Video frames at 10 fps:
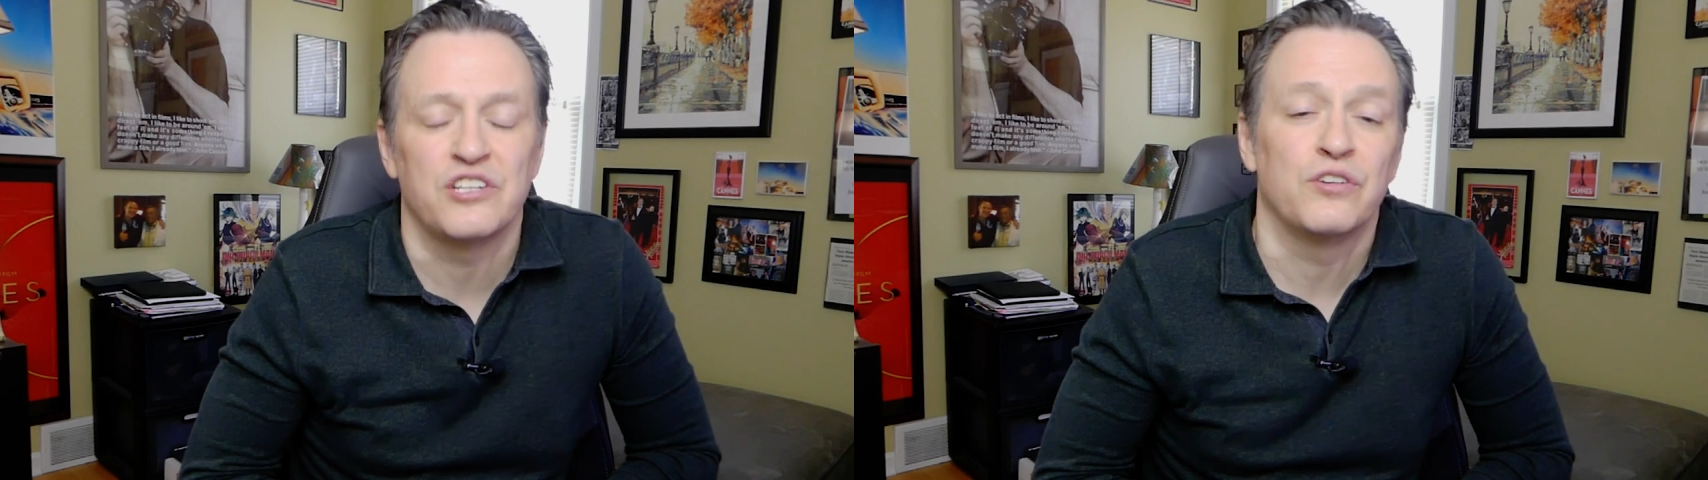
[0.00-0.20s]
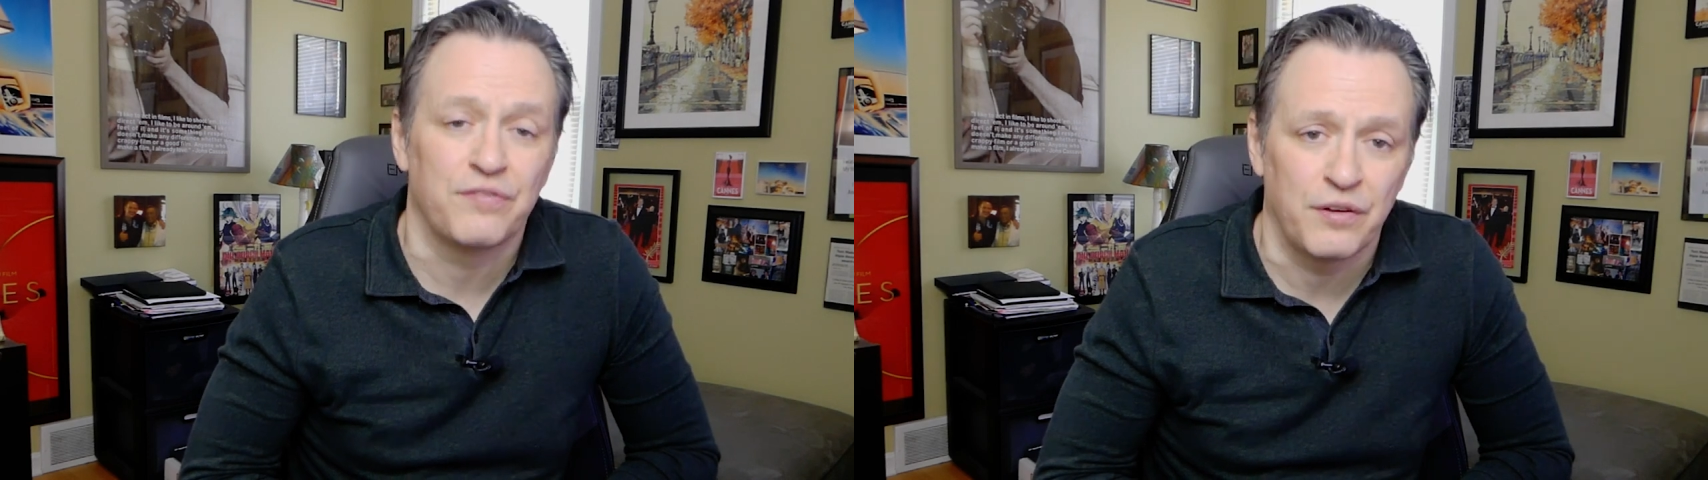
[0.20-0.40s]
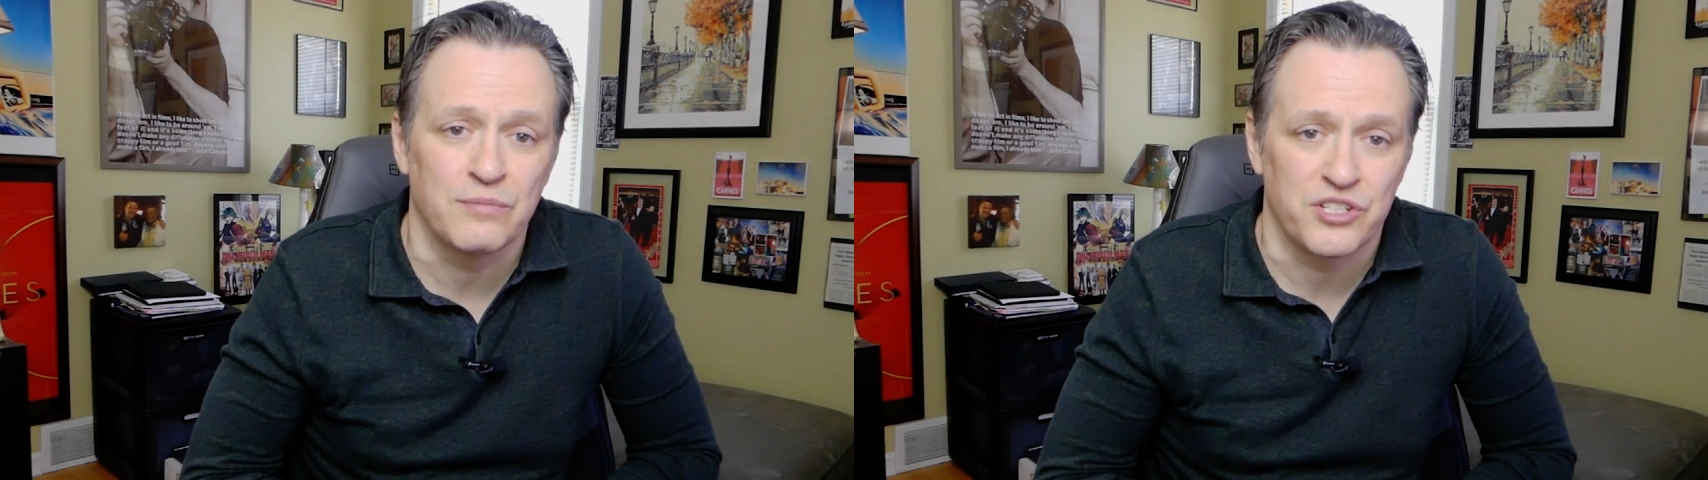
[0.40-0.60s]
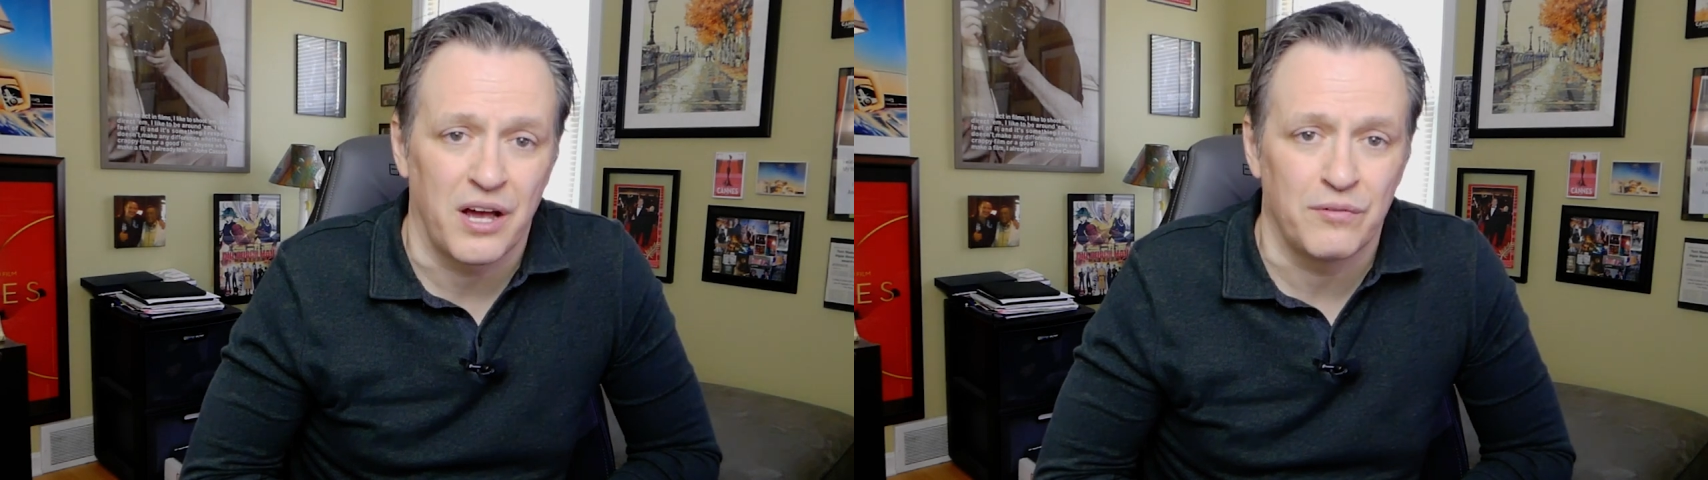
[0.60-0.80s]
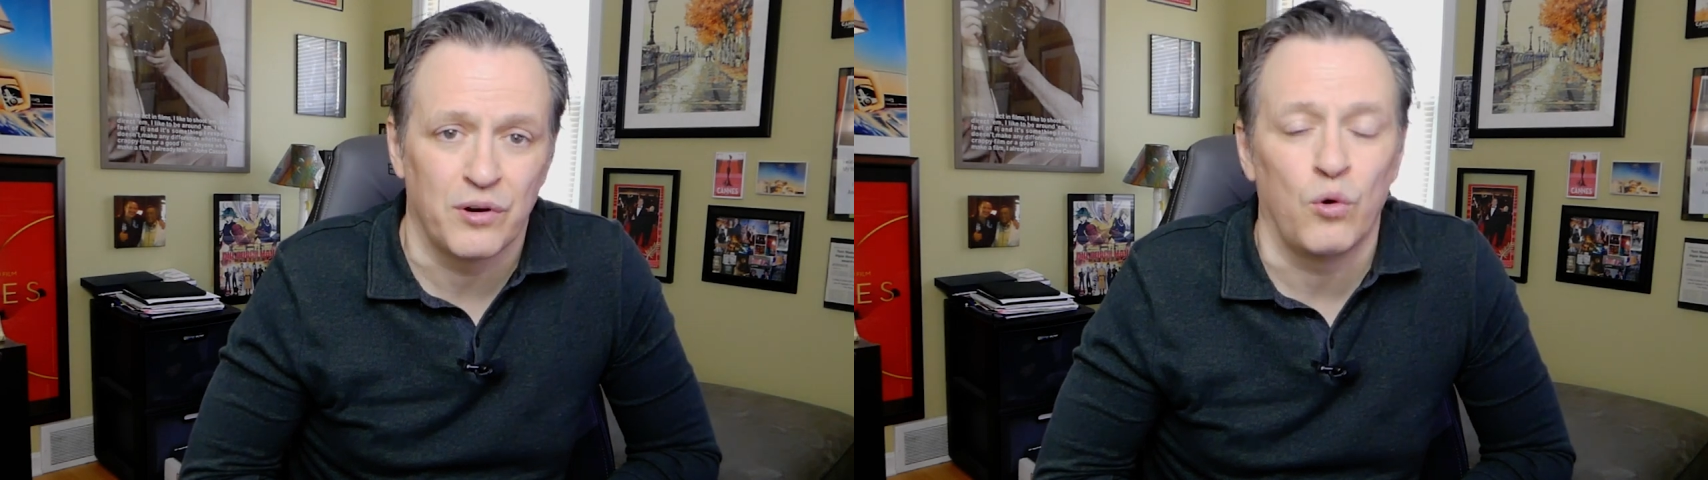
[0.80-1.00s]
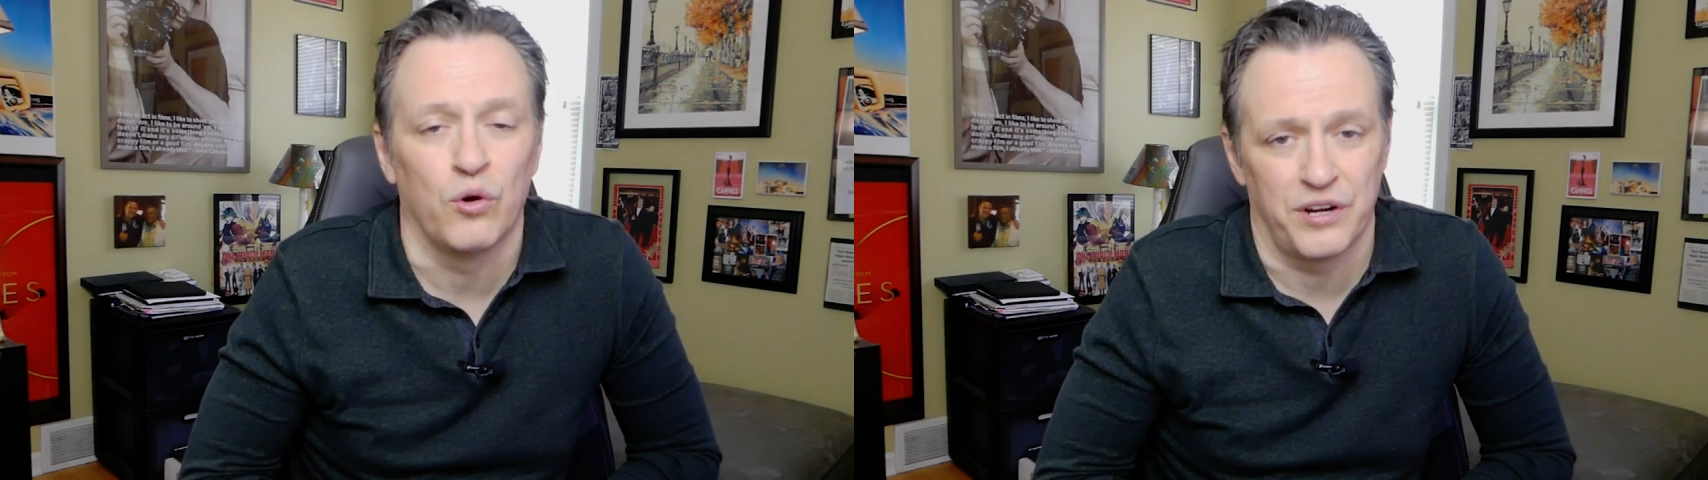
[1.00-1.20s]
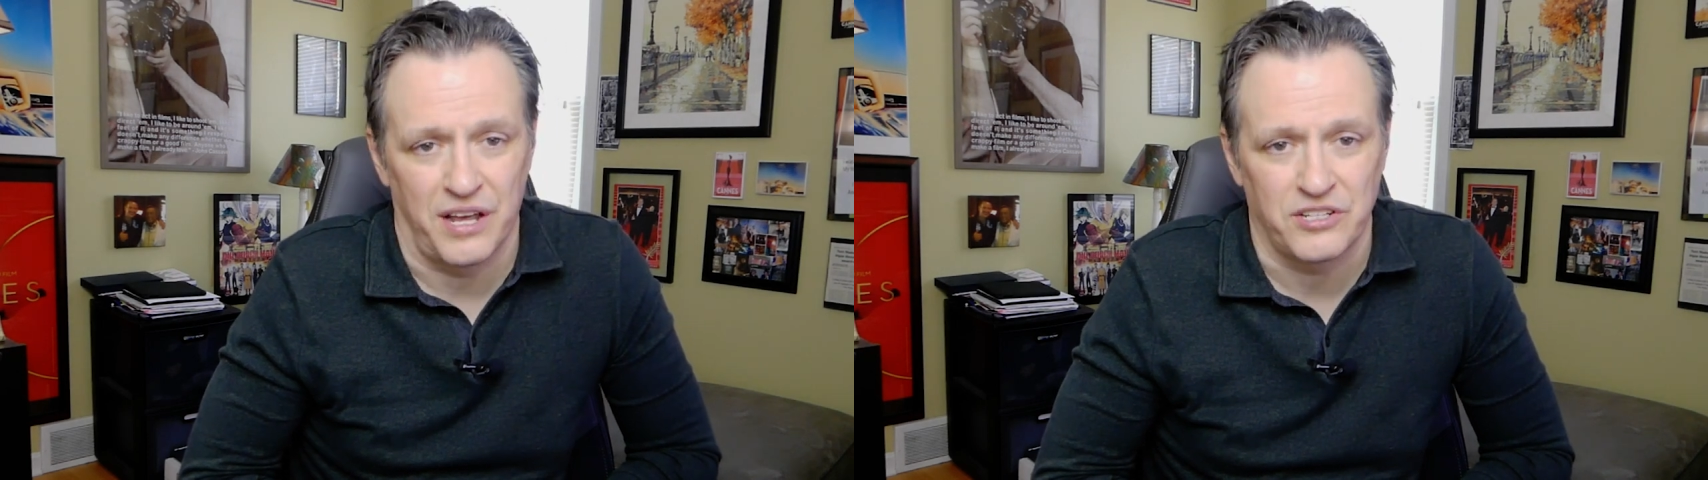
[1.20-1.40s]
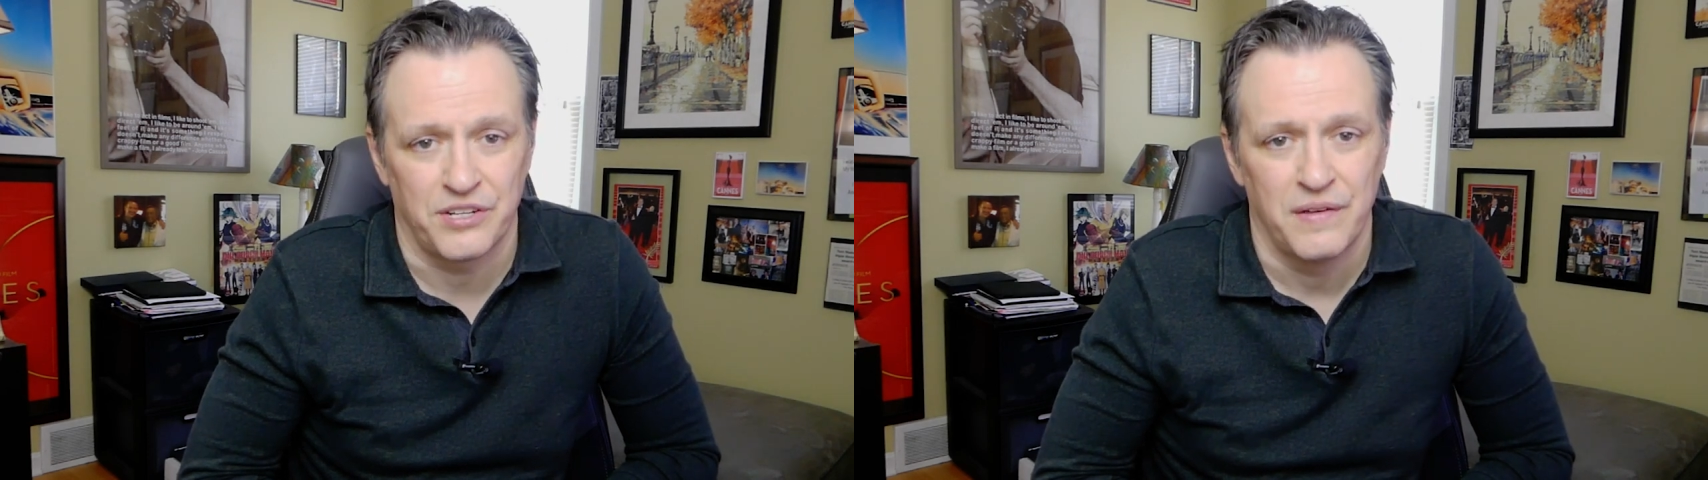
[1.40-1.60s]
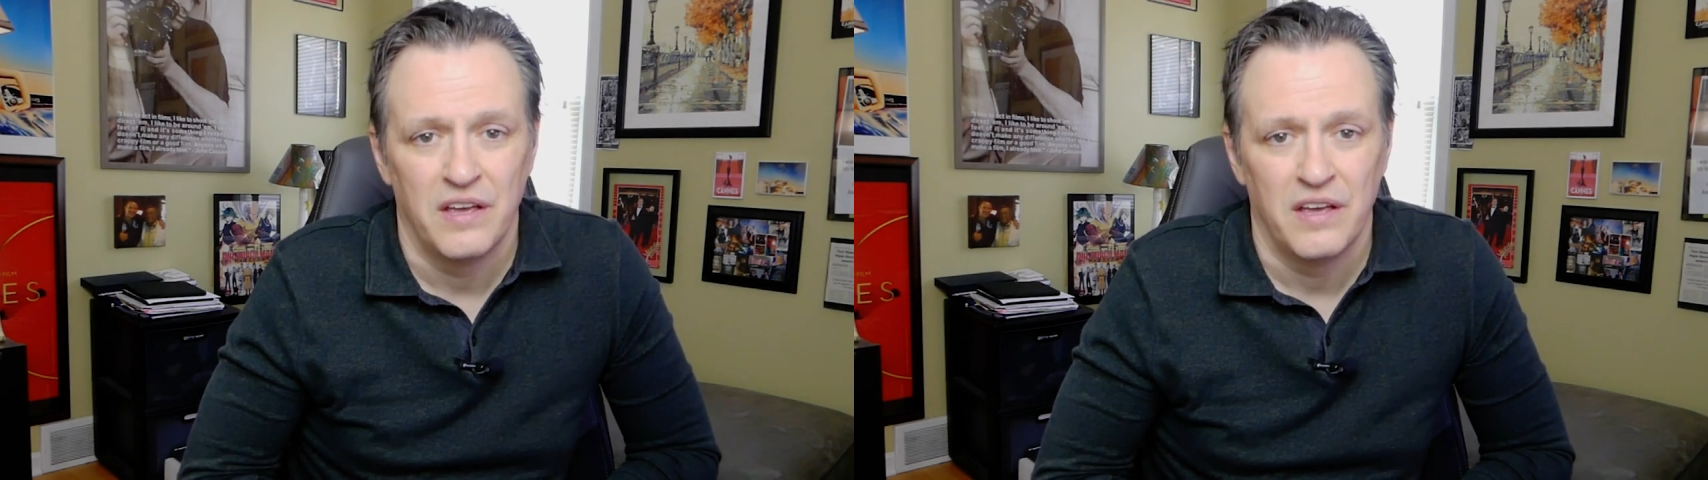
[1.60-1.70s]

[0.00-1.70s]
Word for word: in your film genre or niche.